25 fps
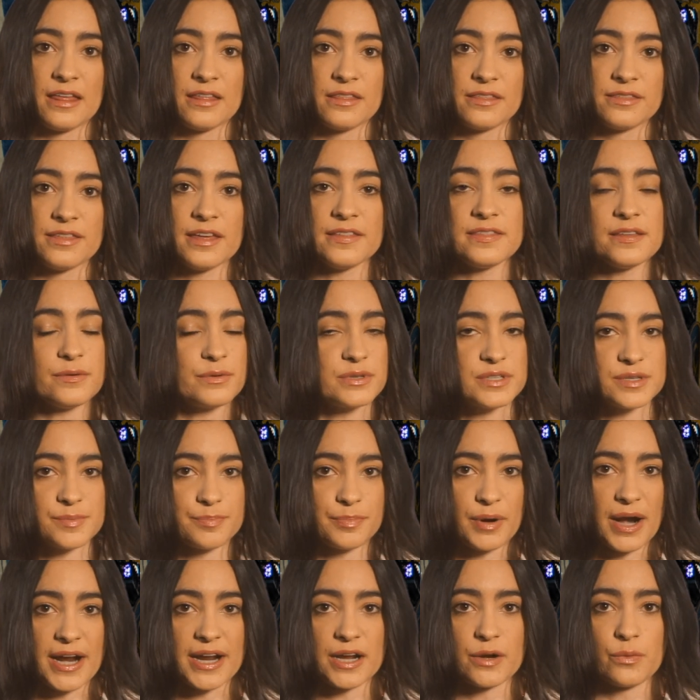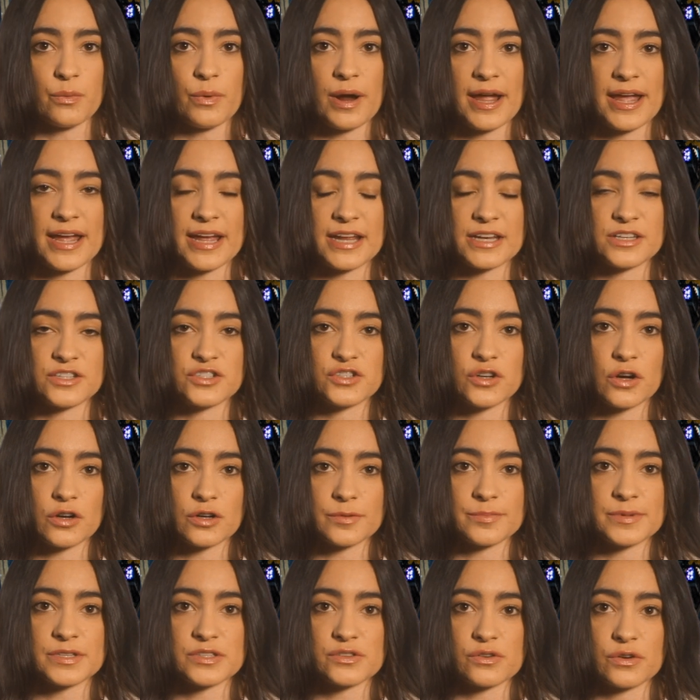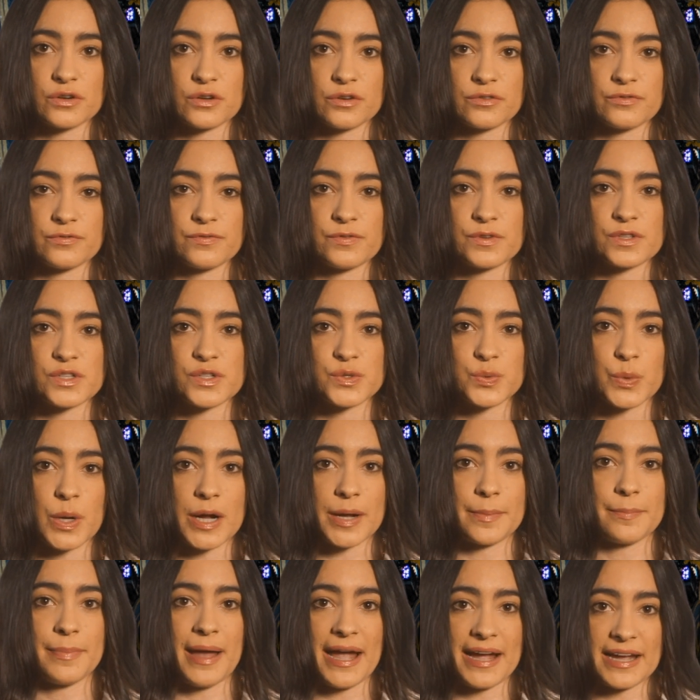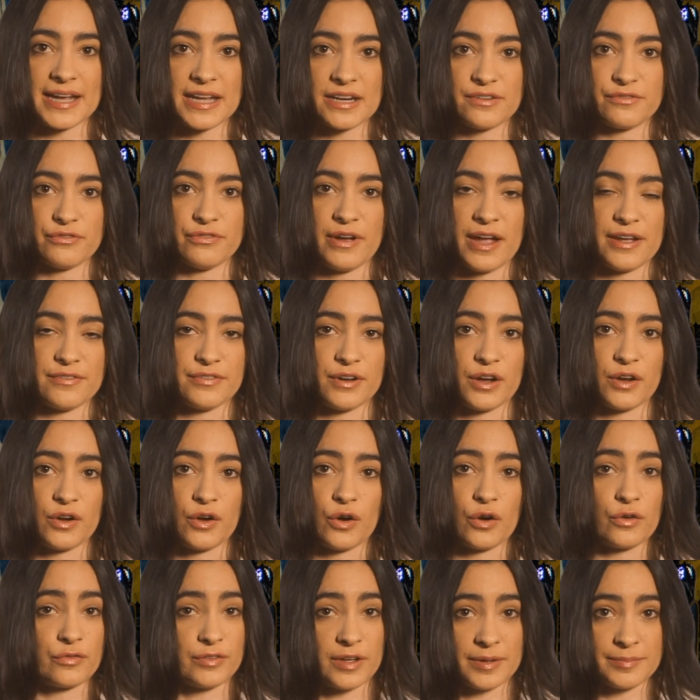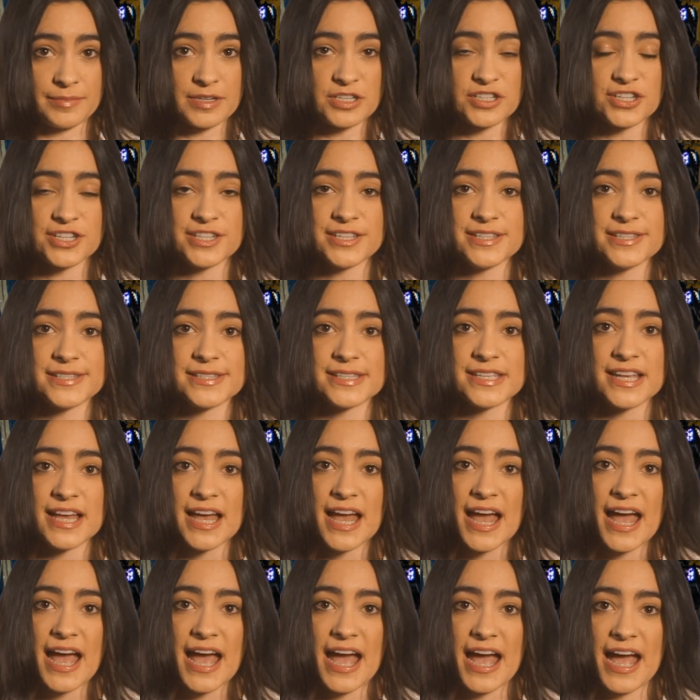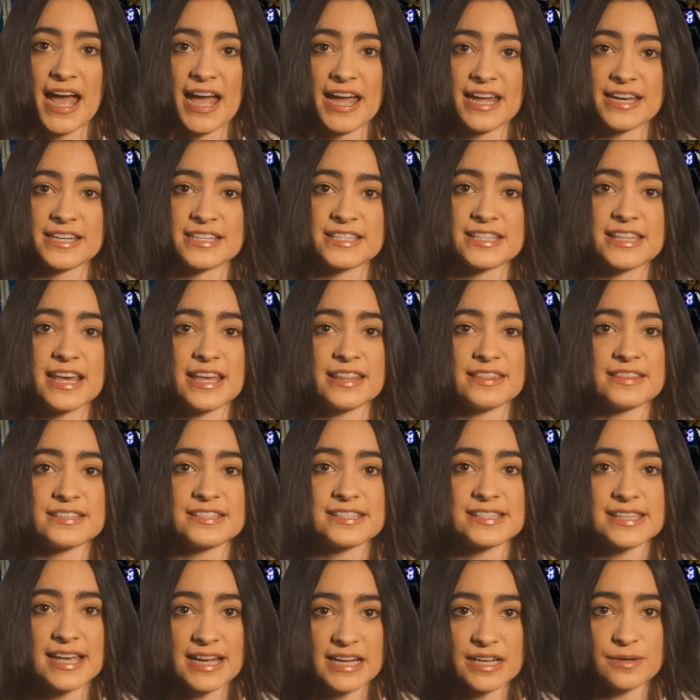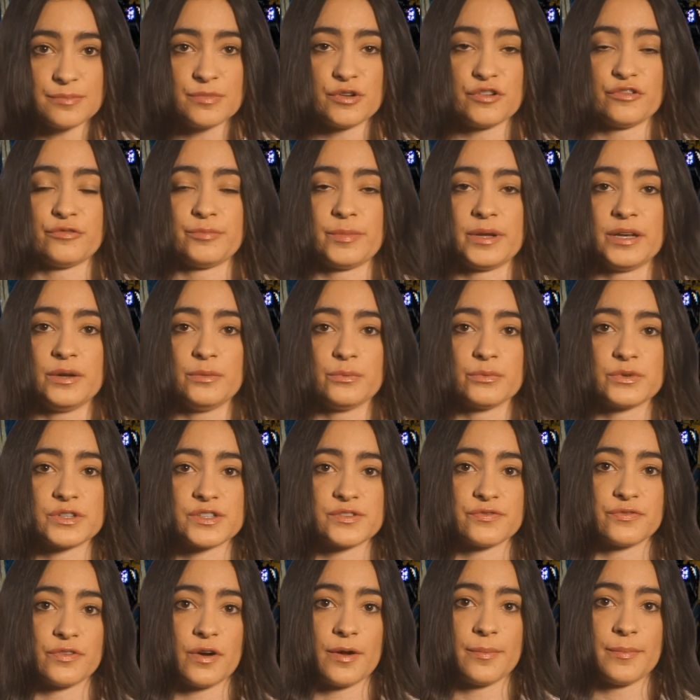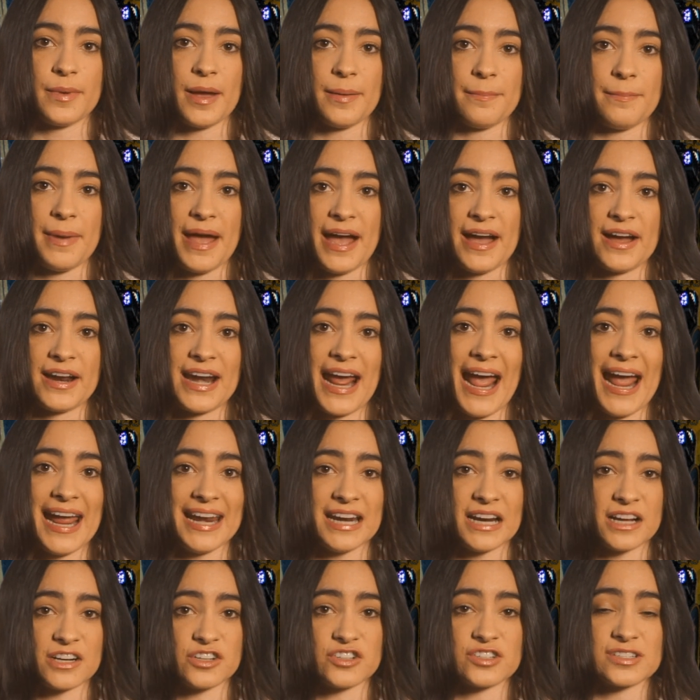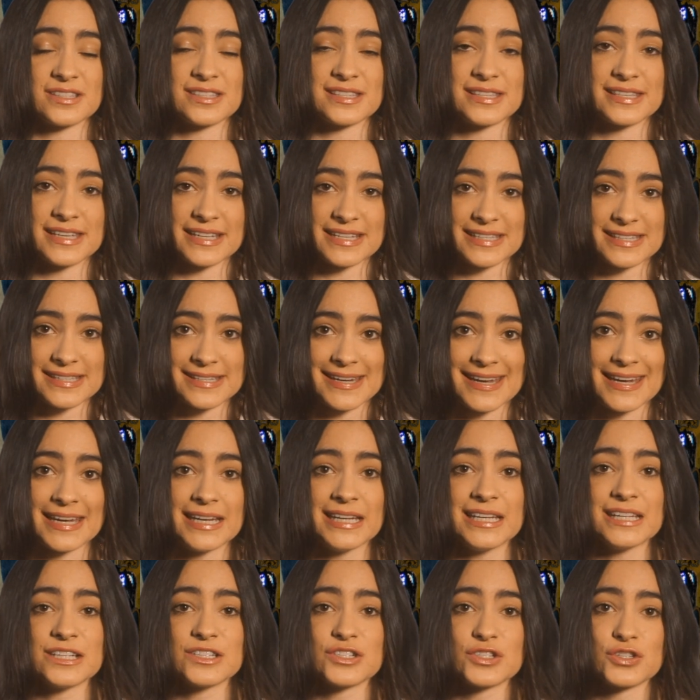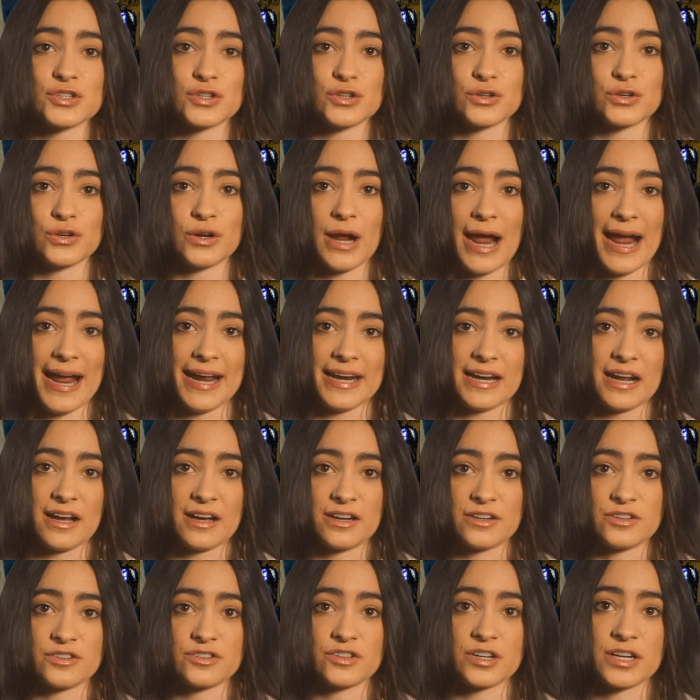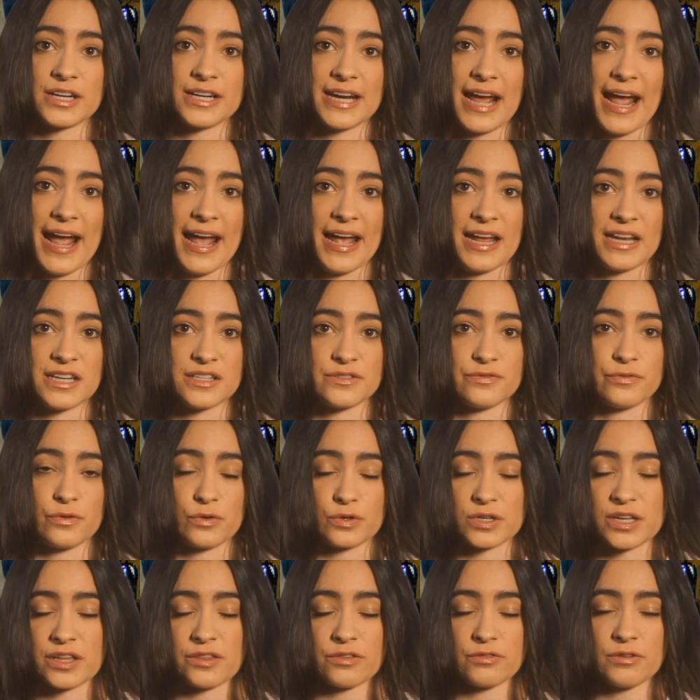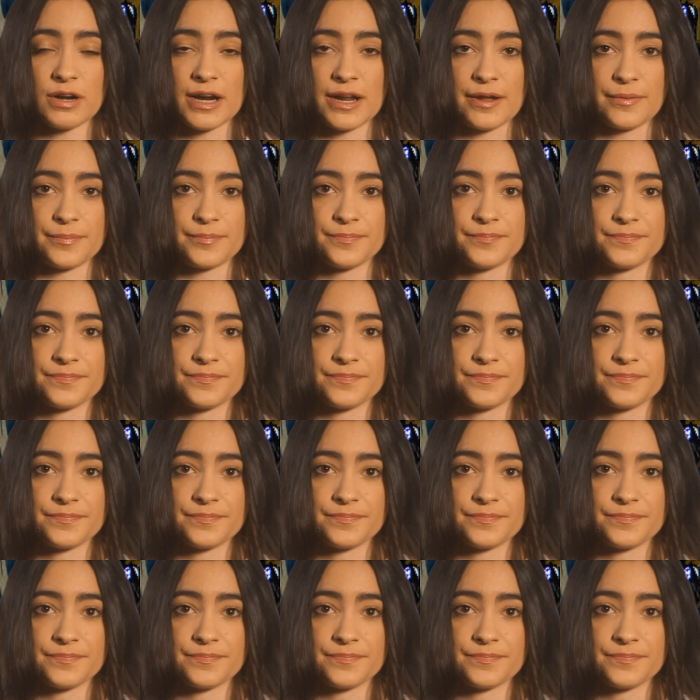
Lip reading: Then there was a break where dogma sort of swung back in favour of images. And then the second movement was from about 816 to 843.